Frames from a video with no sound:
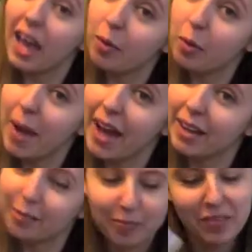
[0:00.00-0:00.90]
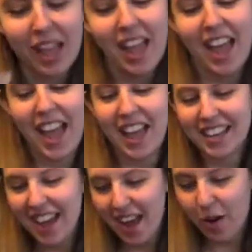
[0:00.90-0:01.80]
And we're back. And
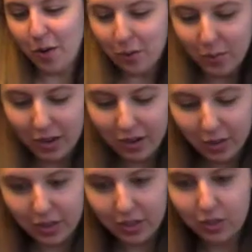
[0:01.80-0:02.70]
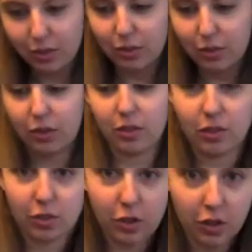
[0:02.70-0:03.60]
now we are going to
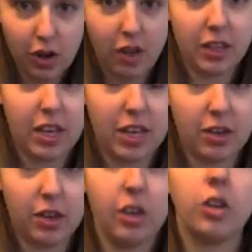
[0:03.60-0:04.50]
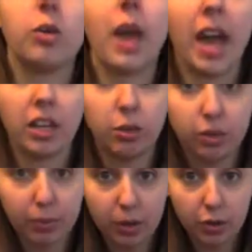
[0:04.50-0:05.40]
turn on the heater. You can use
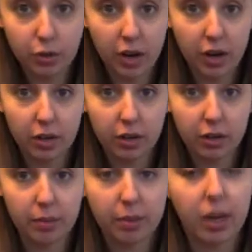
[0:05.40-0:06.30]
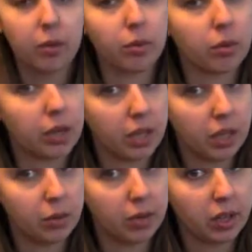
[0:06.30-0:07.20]
a blow dryer, but I
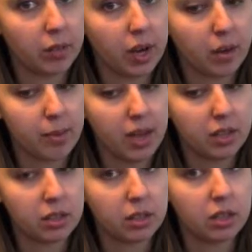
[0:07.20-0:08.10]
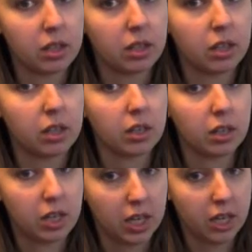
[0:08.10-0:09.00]
really, really recommend
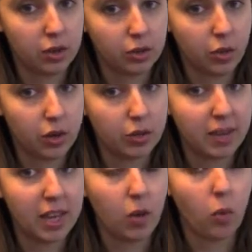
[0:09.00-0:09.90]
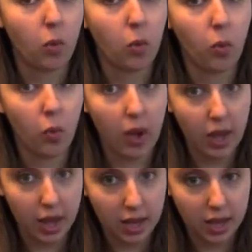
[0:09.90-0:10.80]
the heater is going to be
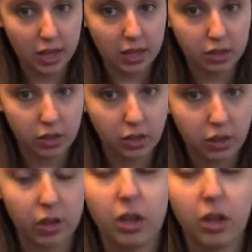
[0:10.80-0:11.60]
way easier.